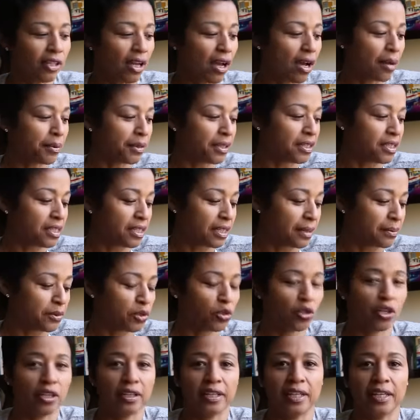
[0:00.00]
I'm gonna stop
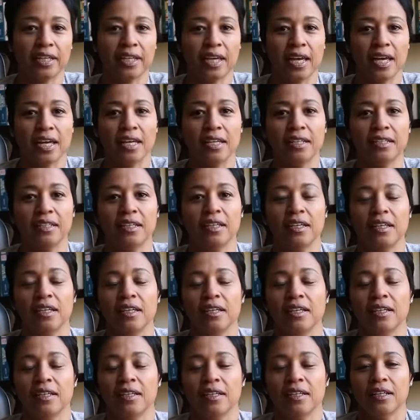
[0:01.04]
talking, and
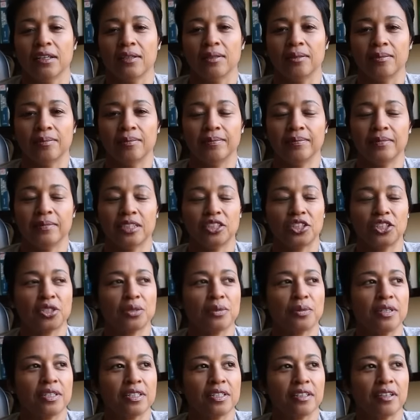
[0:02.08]
I just
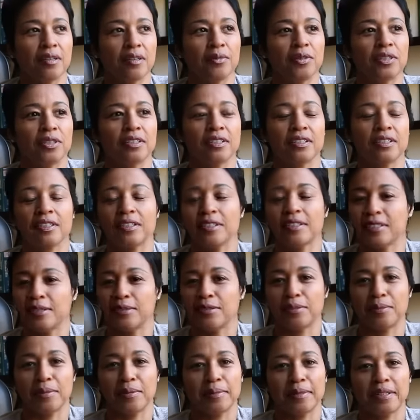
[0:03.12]
wanted to come on and
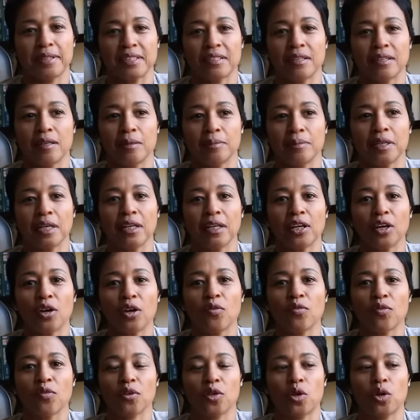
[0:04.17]
excuse me because I am getting
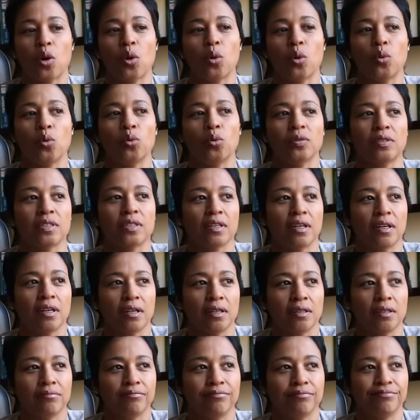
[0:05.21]
over a cold,
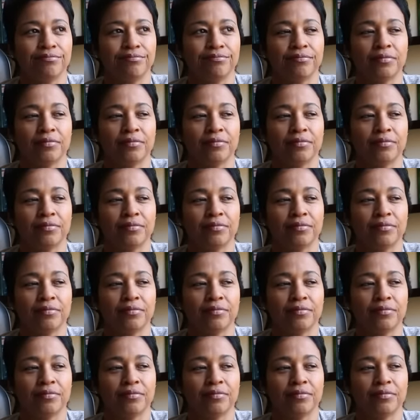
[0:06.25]
and